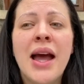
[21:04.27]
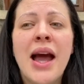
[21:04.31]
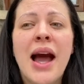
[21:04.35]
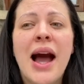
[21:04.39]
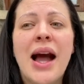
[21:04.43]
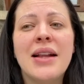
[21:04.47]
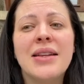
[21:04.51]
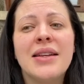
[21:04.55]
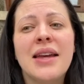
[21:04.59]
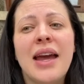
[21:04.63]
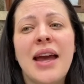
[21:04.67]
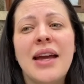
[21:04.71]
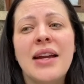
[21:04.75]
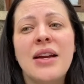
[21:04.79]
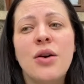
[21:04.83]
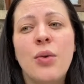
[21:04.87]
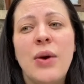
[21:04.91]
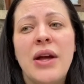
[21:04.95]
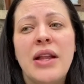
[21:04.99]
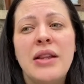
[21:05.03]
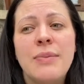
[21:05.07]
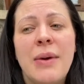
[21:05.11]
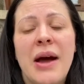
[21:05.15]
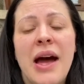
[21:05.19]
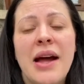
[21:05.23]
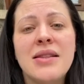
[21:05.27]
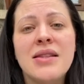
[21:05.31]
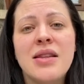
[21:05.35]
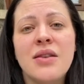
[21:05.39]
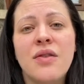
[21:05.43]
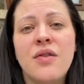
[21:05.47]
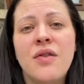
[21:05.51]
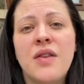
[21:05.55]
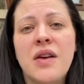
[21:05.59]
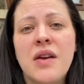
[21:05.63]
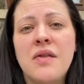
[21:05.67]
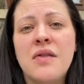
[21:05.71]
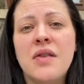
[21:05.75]
I'd kind of went back to
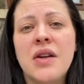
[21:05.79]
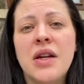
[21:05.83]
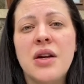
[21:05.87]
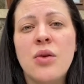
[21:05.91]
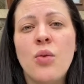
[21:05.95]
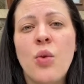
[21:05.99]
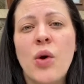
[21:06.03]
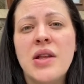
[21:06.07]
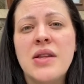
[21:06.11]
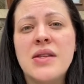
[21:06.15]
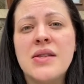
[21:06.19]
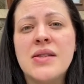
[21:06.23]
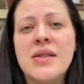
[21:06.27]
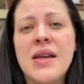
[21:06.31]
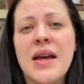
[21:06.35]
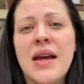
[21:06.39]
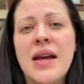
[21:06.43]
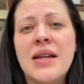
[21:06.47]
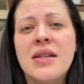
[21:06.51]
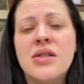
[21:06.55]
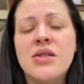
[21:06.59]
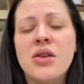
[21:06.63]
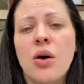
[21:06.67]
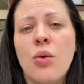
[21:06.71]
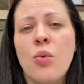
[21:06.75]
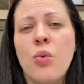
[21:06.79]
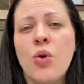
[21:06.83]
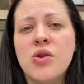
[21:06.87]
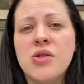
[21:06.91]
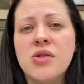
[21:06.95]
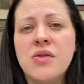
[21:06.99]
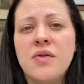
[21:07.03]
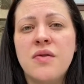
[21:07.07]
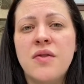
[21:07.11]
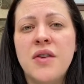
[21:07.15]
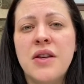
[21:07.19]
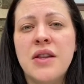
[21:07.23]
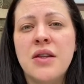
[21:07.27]
favouring one side, so I
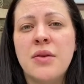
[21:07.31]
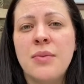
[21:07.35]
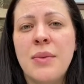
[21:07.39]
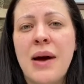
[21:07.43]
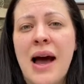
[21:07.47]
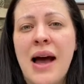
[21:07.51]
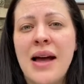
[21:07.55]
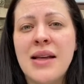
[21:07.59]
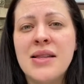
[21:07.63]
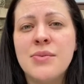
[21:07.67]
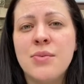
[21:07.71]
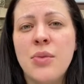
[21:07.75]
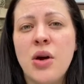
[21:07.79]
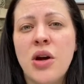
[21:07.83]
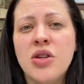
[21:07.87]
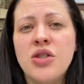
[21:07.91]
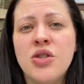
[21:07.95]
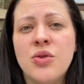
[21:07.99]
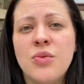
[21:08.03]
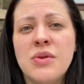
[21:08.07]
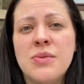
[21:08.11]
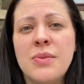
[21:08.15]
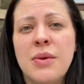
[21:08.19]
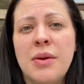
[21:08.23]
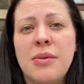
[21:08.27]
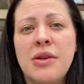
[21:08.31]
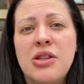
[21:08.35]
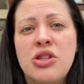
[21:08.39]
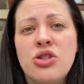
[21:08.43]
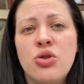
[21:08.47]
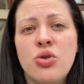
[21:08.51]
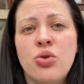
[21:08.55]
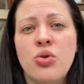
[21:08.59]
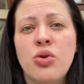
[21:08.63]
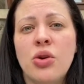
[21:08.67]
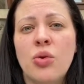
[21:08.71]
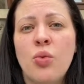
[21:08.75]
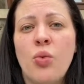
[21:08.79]
wasn't feeding them as much. It was maybe
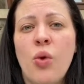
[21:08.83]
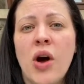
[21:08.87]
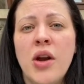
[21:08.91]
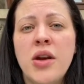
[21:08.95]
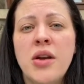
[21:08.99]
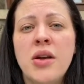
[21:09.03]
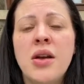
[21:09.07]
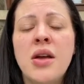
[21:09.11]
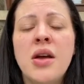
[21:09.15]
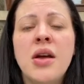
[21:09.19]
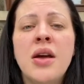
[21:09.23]
2-1